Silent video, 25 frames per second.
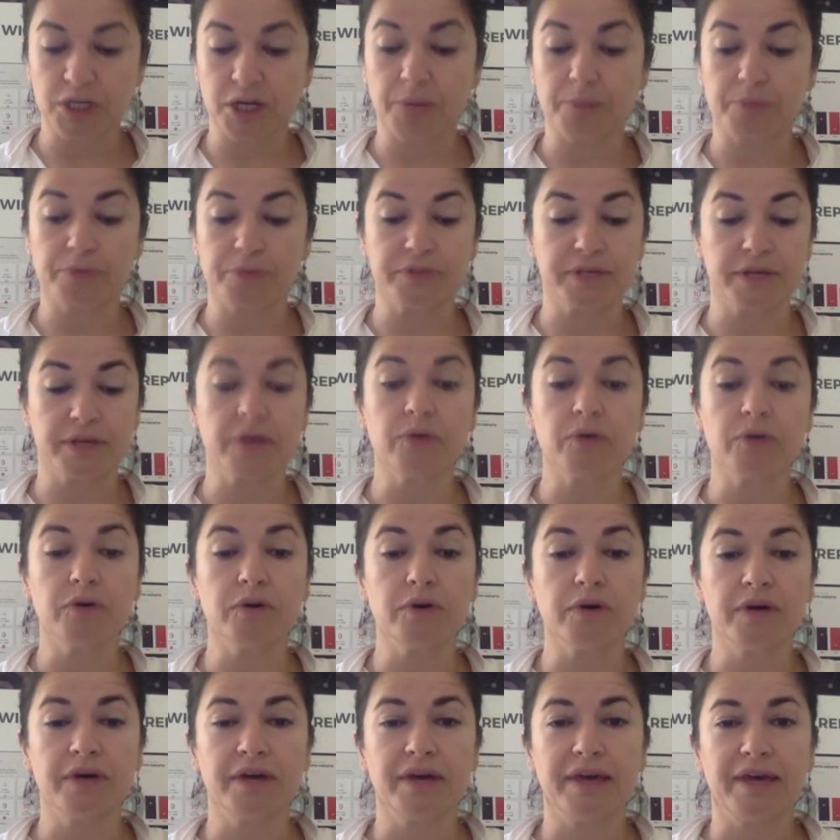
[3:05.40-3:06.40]
Prosecco,
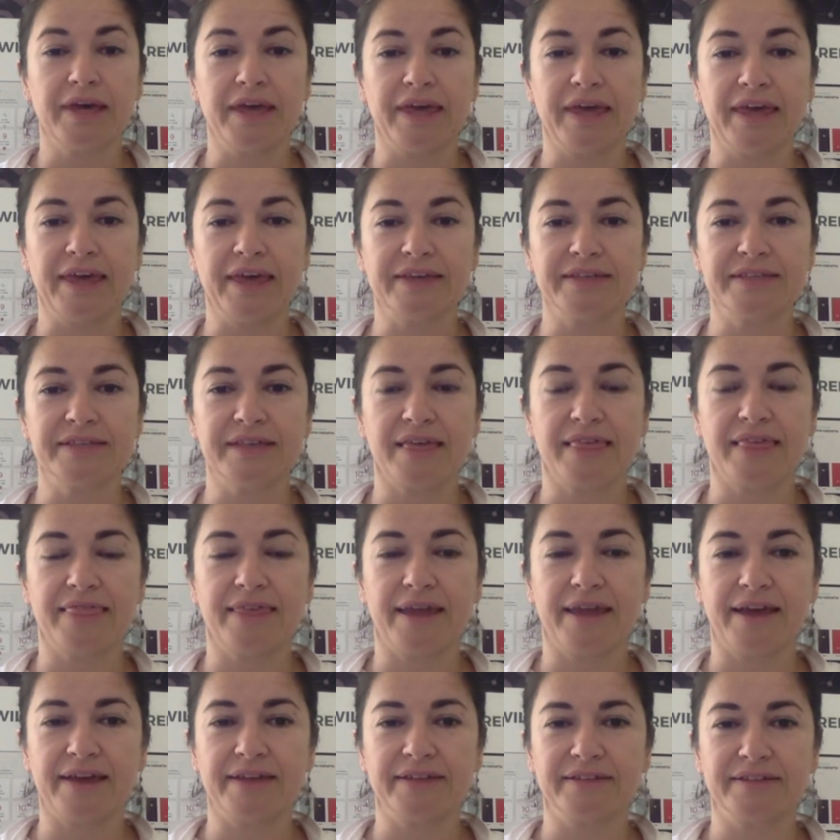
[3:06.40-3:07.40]
is
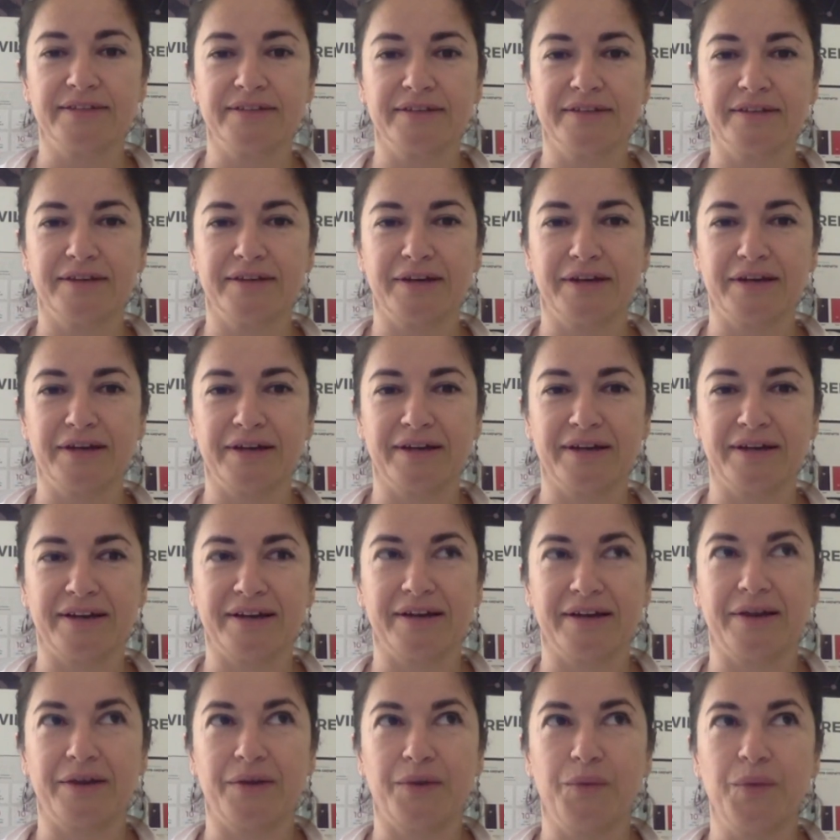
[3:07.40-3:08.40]
that
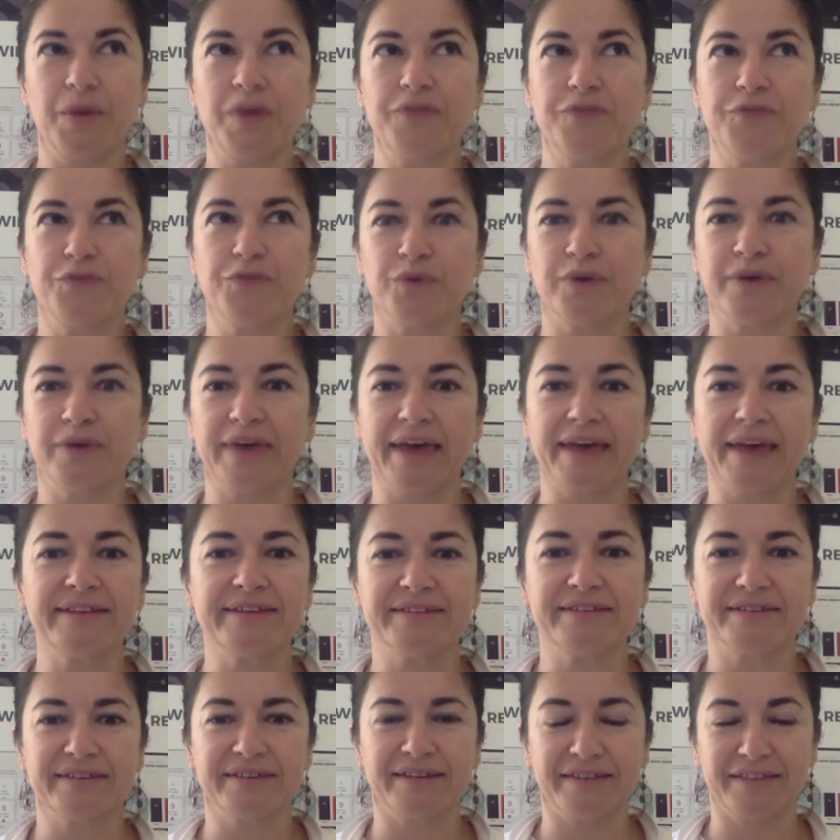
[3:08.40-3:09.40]
we
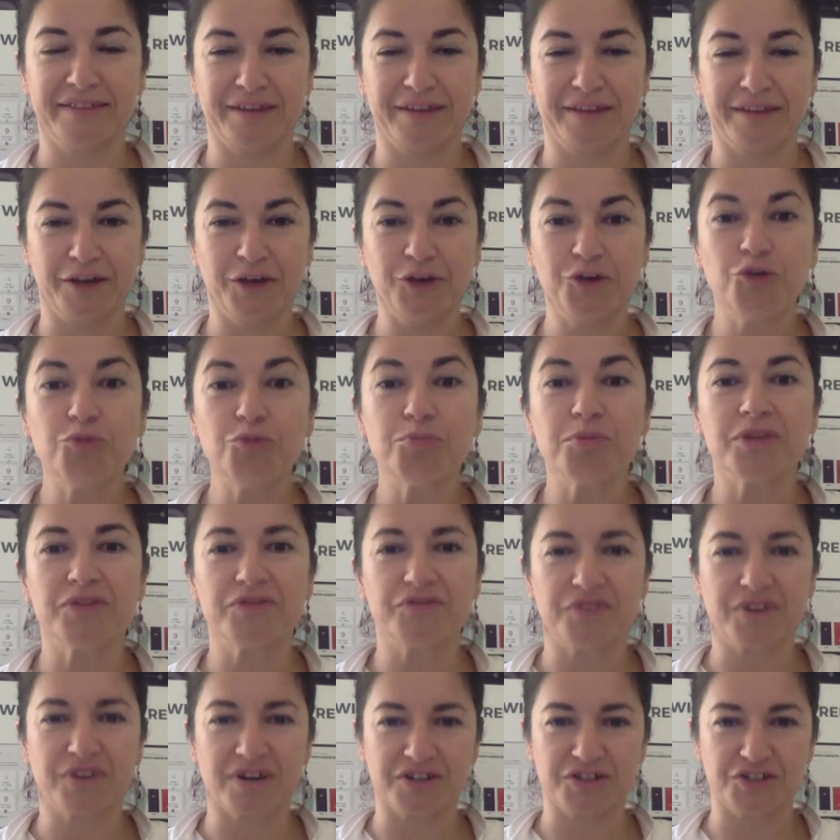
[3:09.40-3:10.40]
forget the human
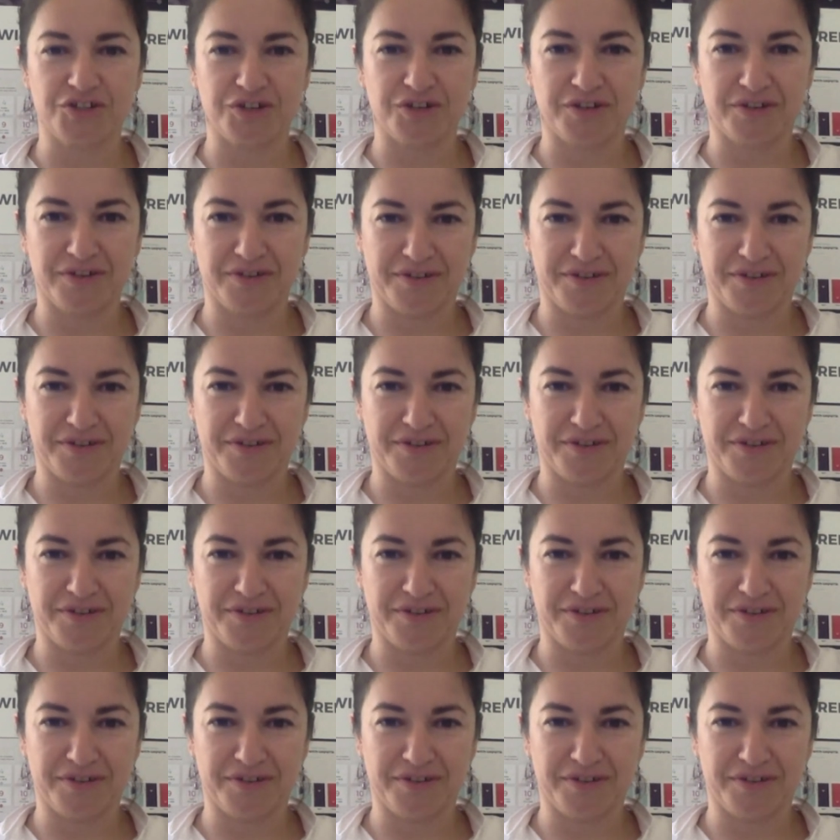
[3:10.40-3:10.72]
factor.